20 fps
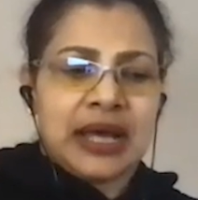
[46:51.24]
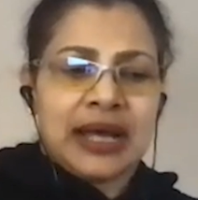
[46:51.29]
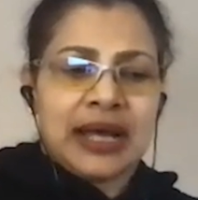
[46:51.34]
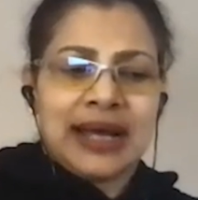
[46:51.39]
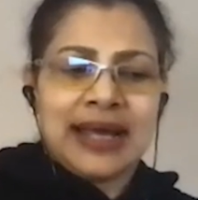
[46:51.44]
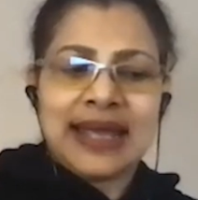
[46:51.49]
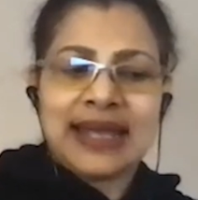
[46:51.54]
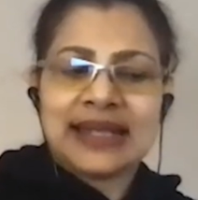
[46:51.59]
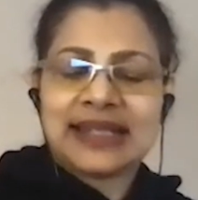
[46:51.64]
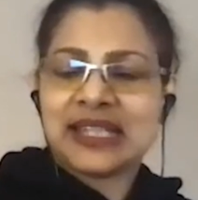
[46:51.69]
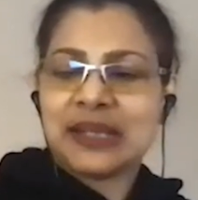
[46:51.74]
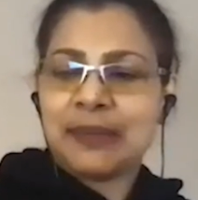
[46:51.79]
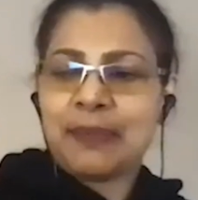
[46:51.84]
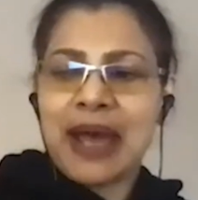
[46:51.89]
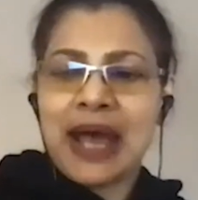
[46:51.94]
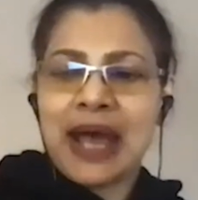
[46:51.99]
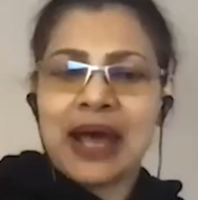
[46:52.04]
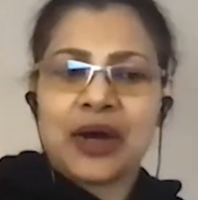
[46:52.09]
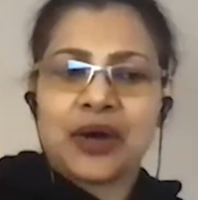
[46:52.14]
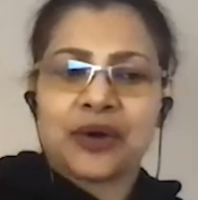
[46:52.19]
it's
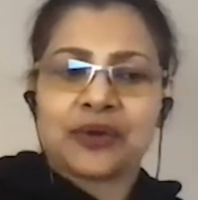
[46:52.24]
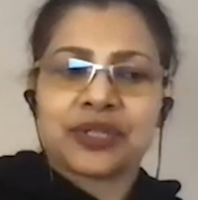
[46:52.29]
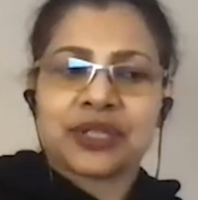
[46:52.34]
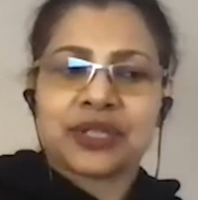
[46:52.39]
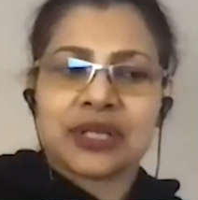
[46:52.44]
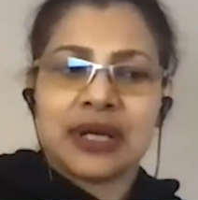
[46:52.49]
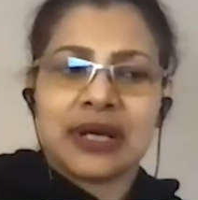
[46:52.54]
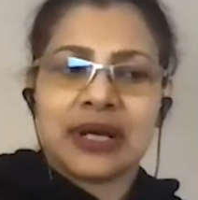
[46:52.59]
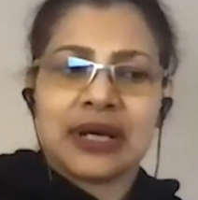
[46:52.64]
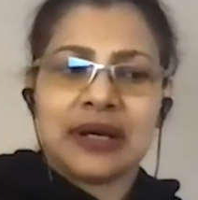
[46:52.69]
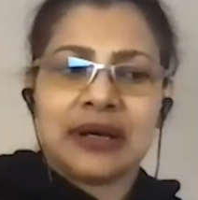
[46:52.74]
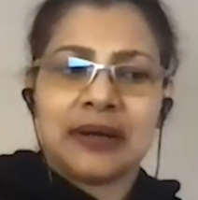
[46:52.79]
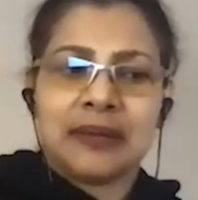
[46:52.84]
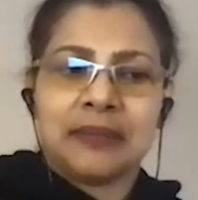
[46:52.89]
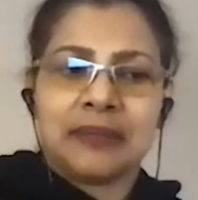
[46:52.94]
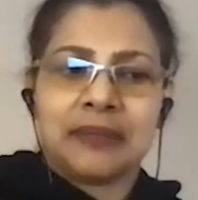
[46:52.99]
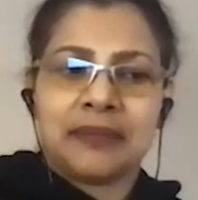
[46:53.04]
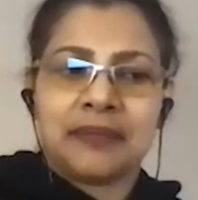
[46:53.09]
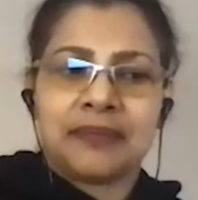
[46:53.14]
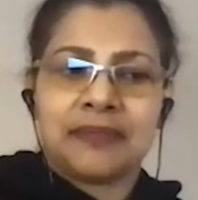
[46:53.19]
about um,
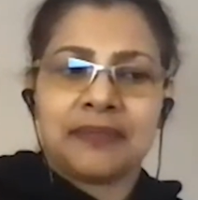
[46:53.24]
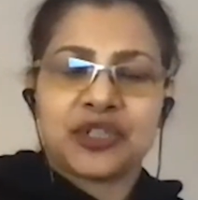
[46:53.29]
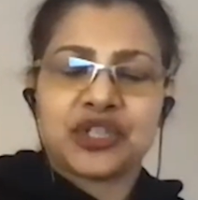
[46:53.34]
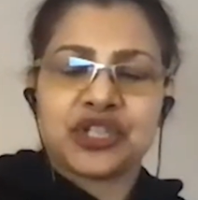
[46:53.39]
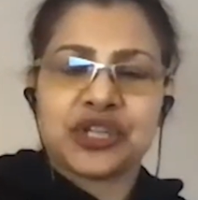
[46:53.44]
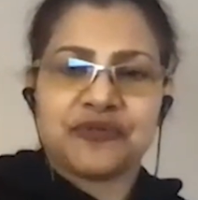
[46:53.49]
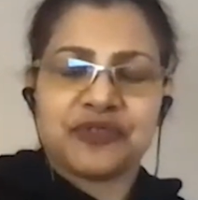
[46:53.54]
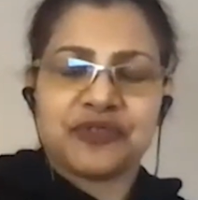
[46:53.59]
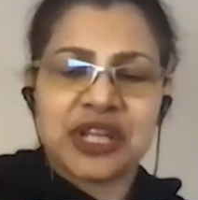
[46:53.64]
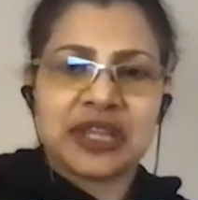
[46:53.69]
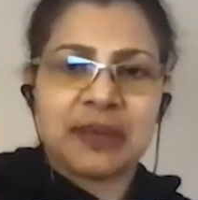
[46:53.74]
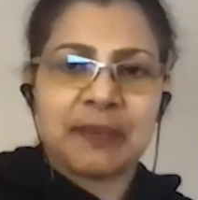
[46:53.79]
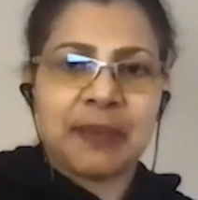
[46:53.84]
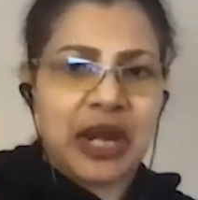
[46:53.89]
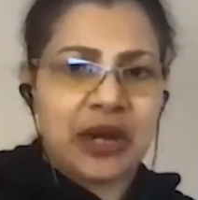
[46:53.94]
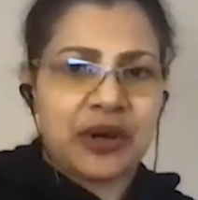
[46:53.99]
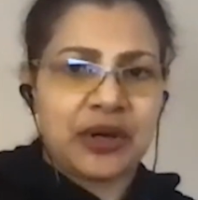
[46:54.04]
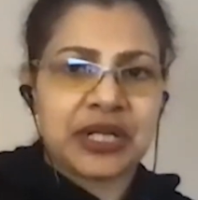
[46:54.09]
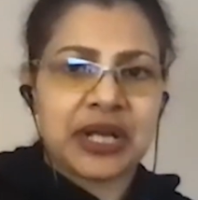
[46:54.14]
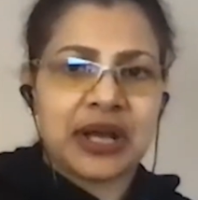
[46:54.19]
shifting the
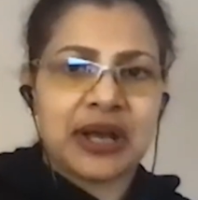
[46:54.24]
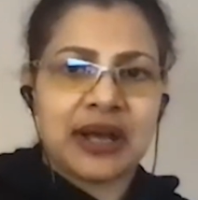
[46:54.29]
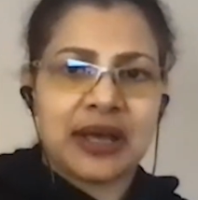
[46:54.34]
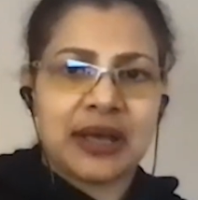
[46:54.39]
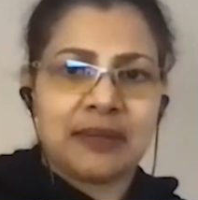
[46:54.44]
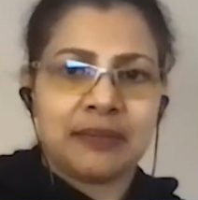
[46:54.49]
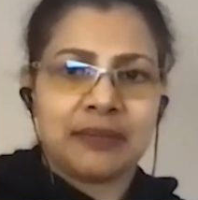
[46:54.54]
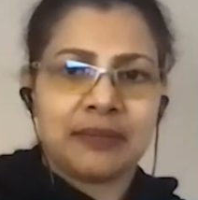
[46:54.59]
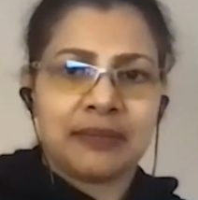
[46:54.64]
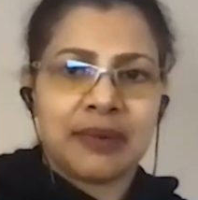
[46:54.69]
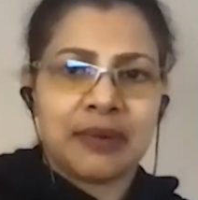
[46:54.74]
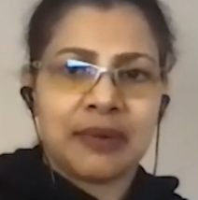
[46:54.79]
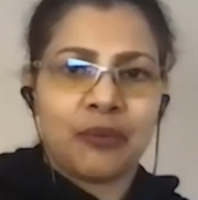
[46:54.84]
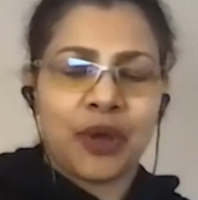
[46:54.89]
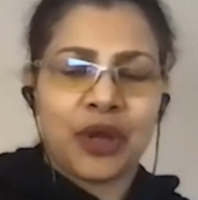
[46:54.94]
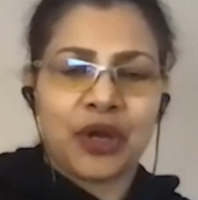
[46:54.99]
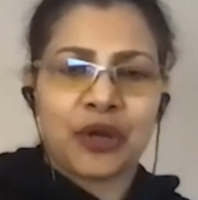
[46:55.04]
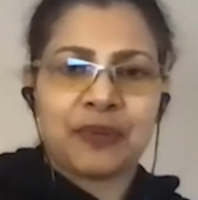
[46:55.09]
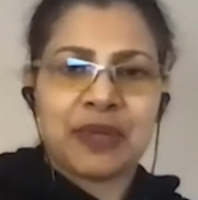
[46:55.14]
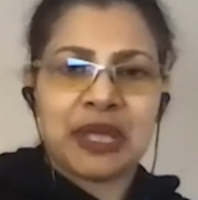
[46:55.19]
paradigm
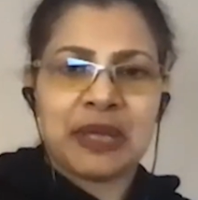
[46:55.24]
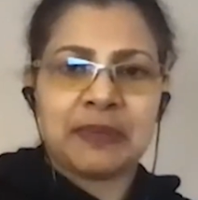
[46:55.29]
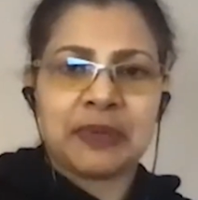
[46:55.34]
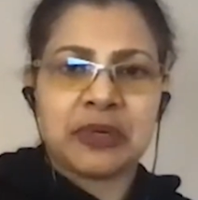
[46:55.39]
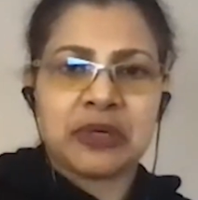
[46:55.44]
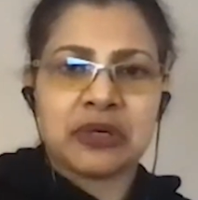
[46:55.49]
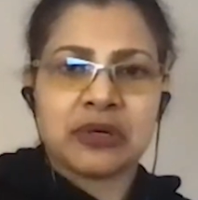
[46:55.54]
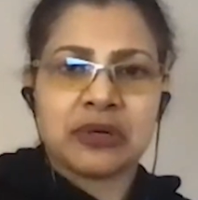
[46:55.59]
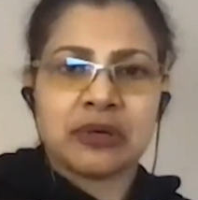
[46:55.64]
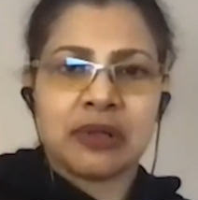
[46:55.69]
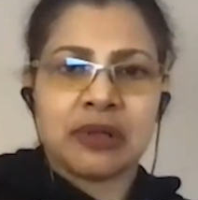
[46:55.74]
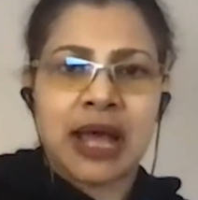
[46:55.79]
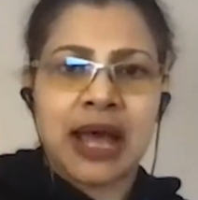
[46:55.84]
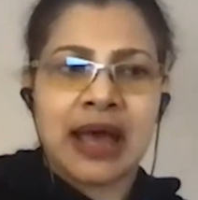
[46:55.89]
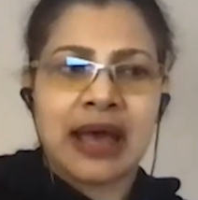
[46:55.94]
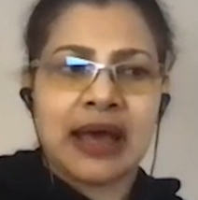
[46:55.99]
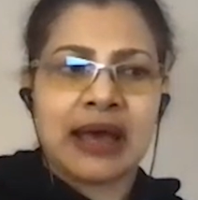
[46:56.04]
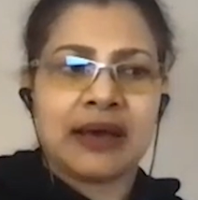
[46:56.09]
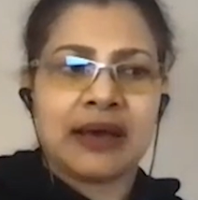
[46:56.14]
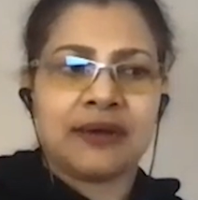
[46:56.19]
where people
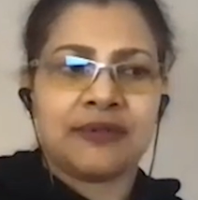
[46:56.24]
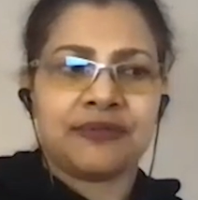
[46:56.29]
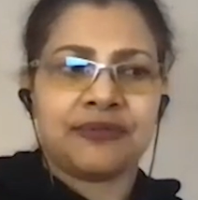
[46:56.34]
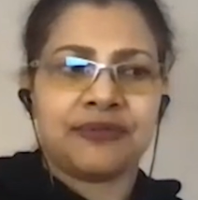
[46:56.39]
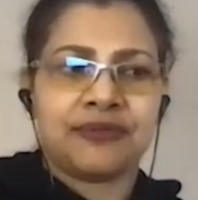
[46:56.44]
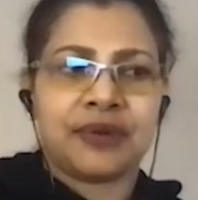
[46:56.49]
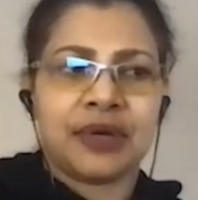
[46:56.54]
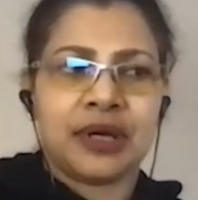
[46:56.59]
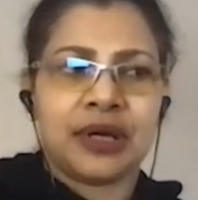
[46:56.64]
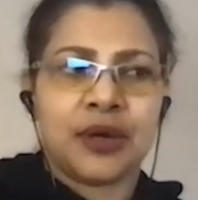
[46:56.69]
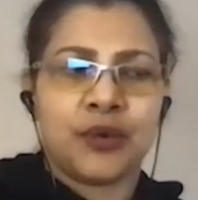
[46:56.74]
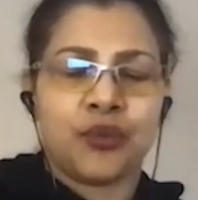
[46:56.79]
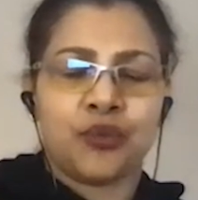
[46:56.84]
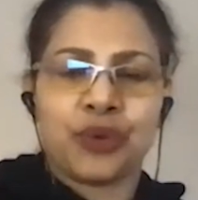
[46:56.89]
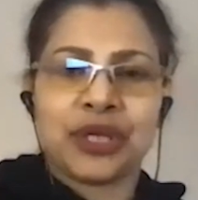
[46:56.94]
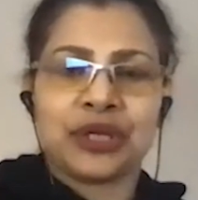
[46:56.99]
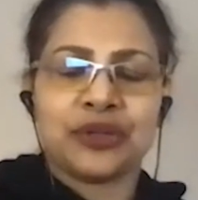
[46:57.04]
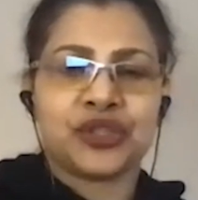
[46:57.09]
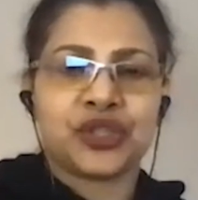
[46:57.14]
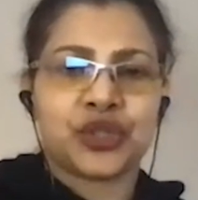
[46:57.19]
have uh,
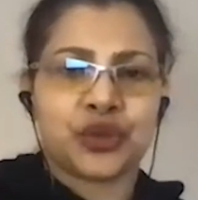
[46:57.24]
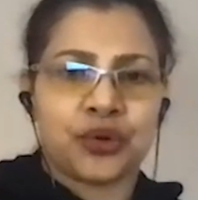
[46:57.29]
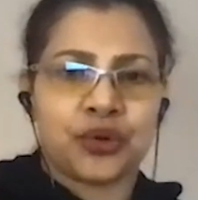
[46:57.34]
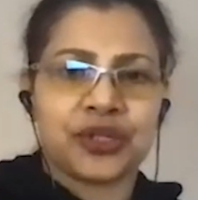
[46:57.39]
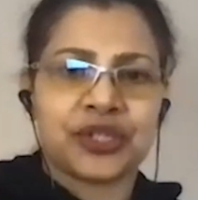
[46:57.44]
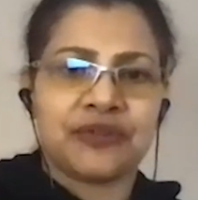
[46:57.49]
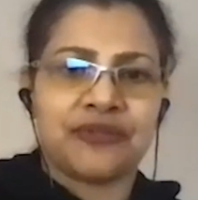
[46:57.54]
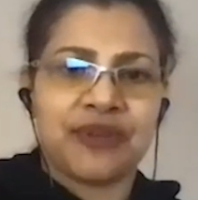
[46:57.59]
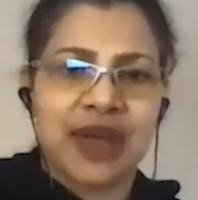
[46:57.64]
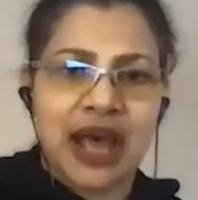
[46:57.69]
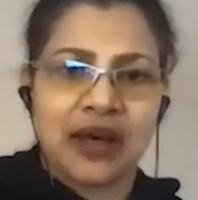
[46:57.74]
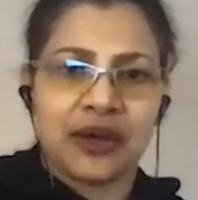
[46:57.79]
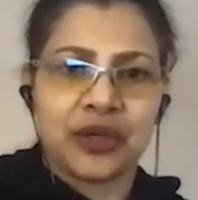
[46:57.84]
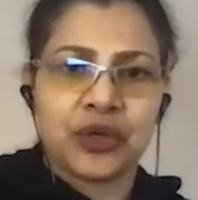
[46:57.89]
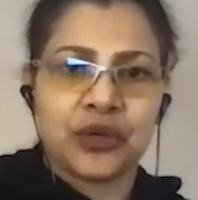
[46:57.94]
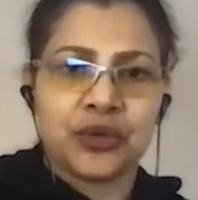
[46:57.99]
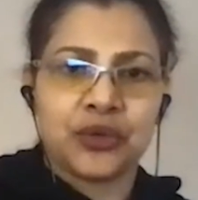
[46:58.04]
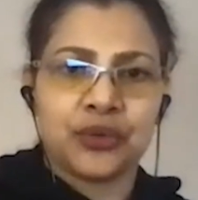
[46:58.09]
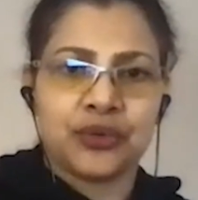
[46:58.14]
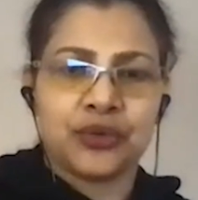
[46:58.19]
real stores of
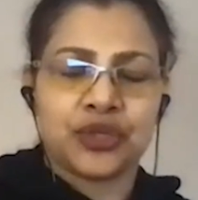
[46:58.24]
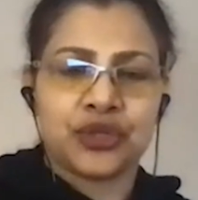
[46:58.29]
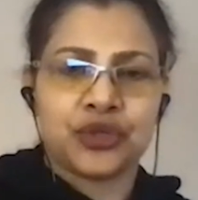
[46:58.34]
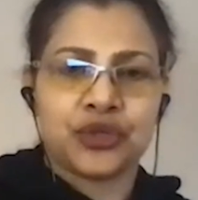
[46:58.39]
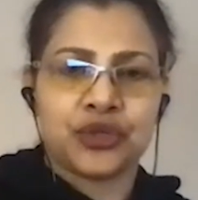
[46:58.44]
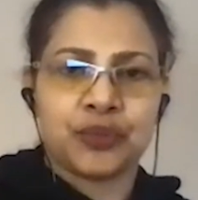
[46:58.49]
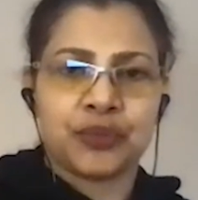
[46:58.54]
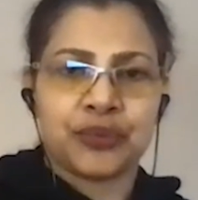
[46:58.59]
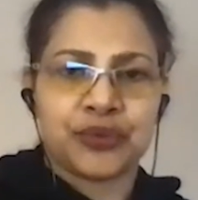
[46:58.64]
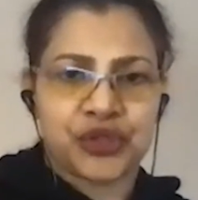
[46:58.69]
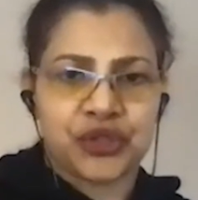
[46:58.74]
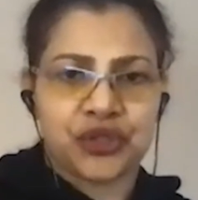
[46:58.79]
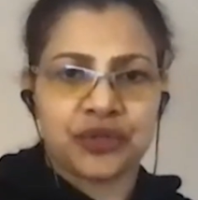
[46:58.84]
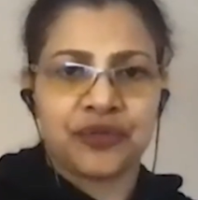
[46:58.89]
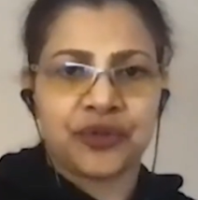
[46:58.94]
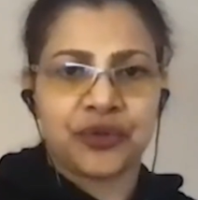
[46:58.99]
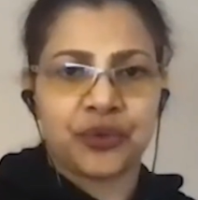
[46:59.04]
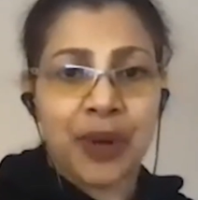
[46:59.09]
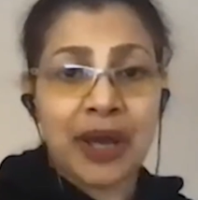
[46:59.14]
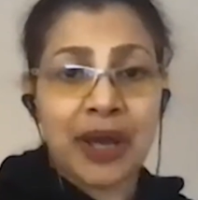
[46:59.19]
value to preserve
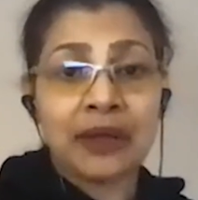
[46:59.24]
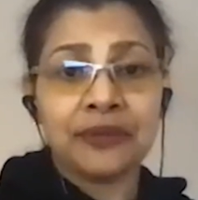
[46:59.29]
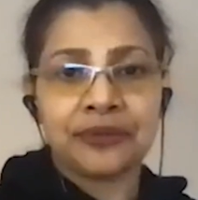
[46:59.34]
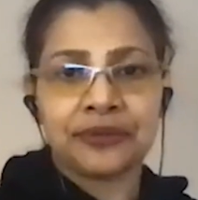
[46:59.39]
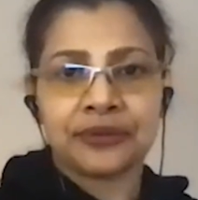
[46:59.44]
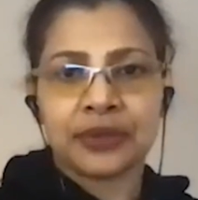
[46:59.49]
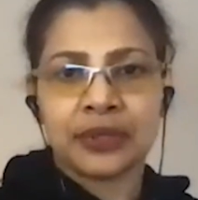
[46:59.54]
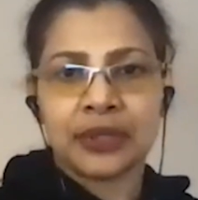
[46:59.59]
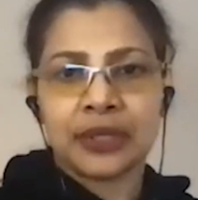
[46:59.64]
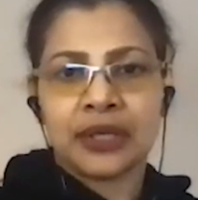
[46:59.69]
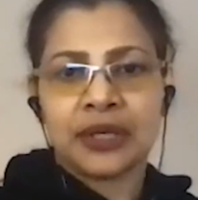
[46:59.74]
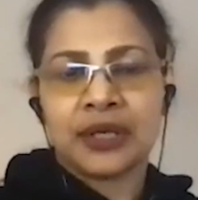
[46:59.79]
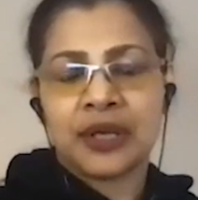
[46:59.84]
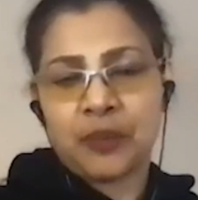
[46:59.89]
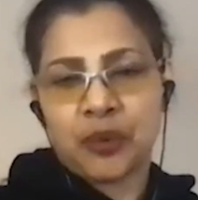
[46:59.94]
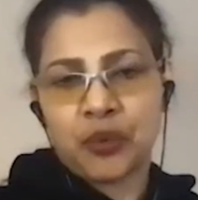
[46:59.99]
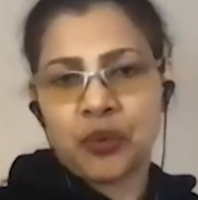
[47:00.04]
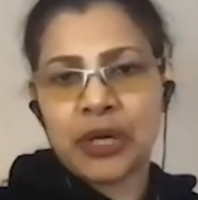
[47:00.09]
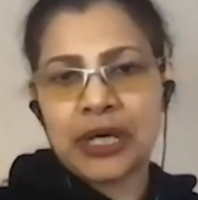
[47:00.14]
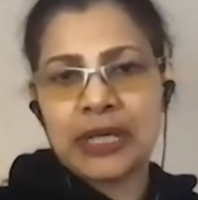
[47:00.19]
their wealth
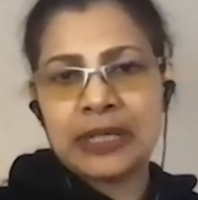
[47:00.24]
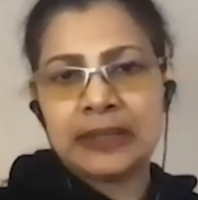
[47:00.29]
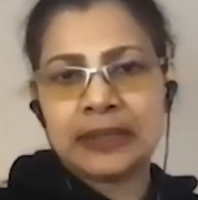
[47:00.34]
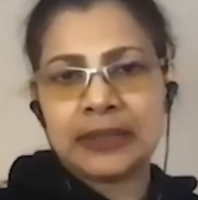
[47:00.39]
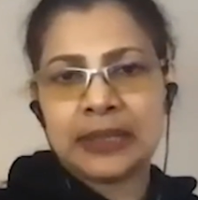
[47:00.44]
number one